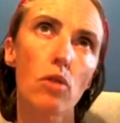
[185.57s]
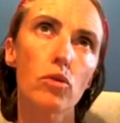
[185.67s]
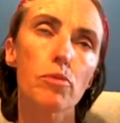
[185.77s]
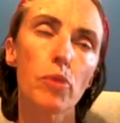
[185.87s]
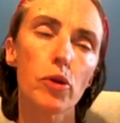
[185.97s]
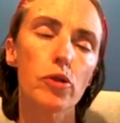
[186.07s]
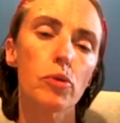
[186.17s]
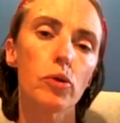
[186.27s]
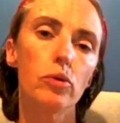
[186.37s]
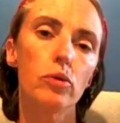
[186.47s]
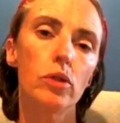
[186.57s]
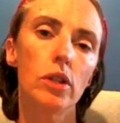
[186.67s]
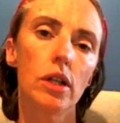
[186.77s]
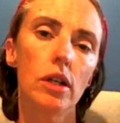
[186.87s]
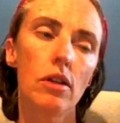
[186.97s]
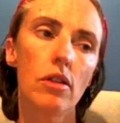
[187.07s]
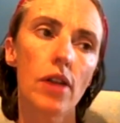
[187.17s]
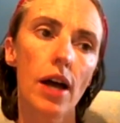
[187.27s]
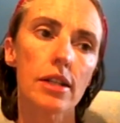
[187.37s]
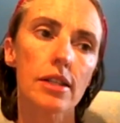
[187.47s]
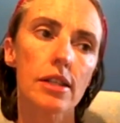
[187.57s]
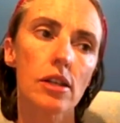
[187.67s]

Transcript: responsible that